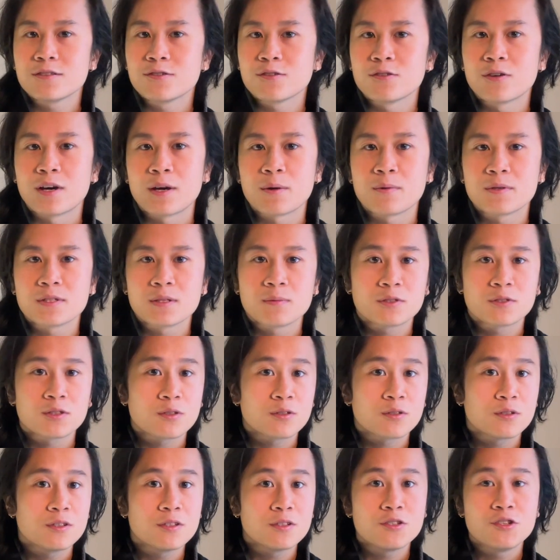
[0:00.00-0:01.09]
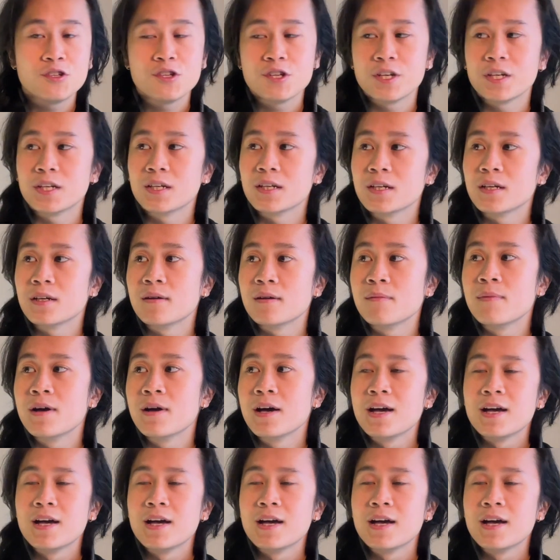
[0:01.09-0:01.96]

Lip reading: I was able to go to the gym.